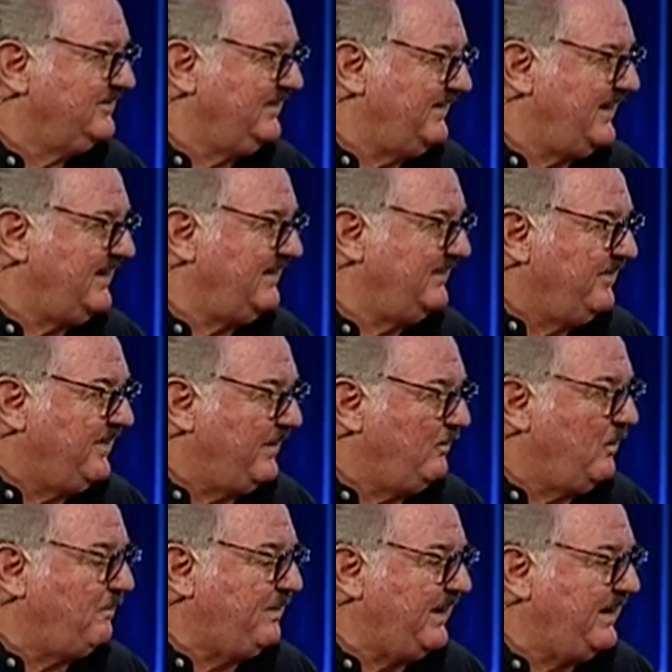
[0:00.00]
See that? They
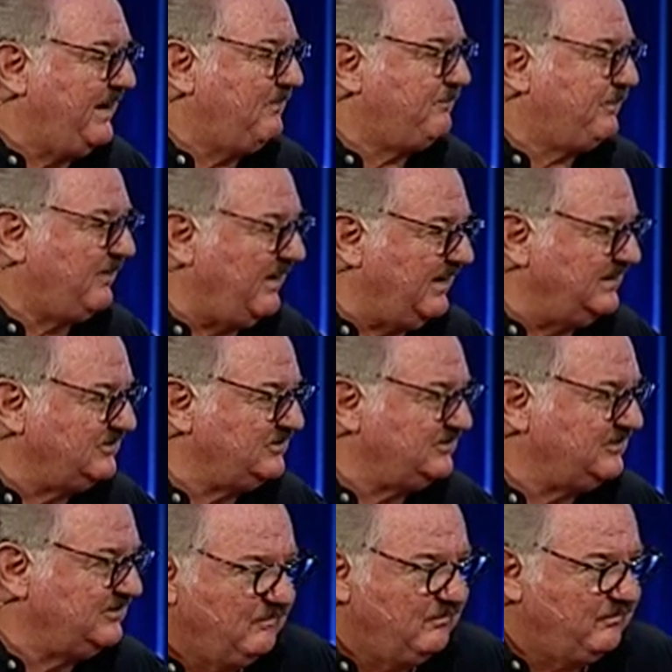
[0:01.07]
will pay a
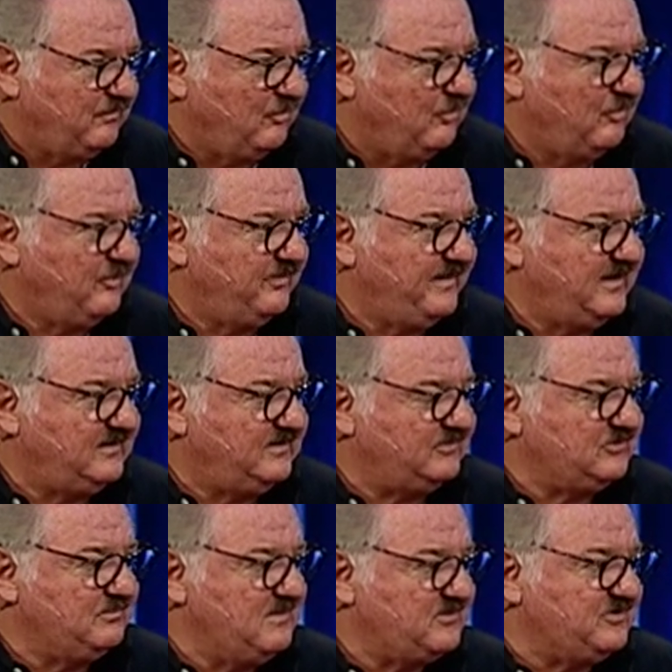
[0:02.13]
price for their
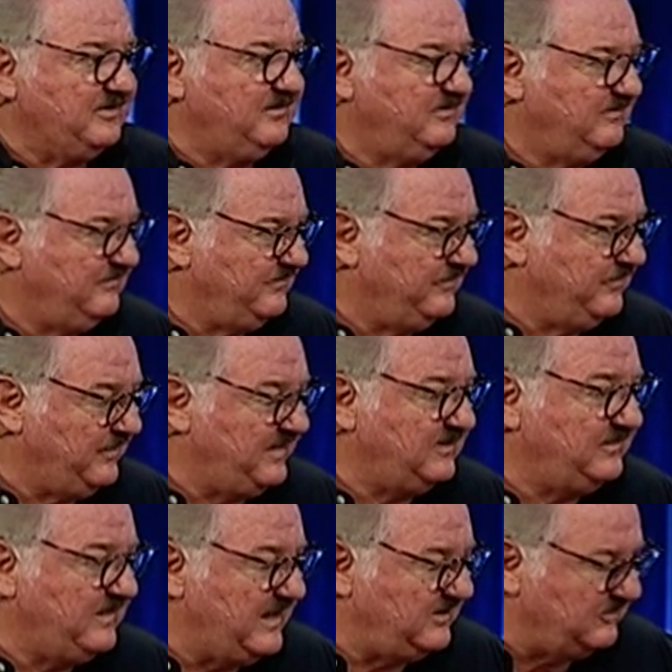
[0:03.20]
dismission
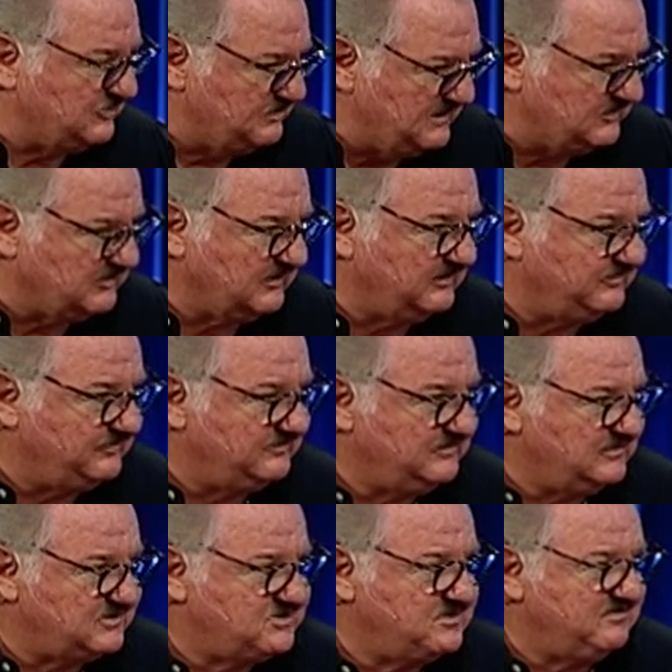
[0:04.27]
their dismissal of
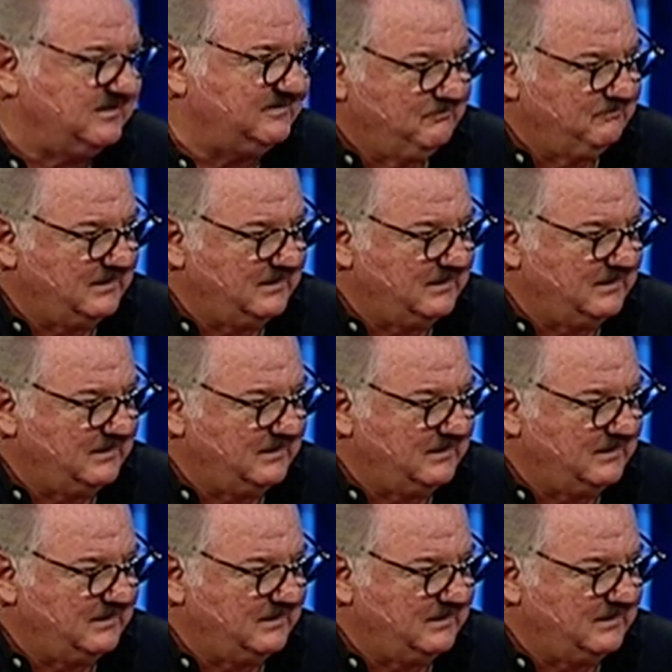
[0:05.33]
Yeshua.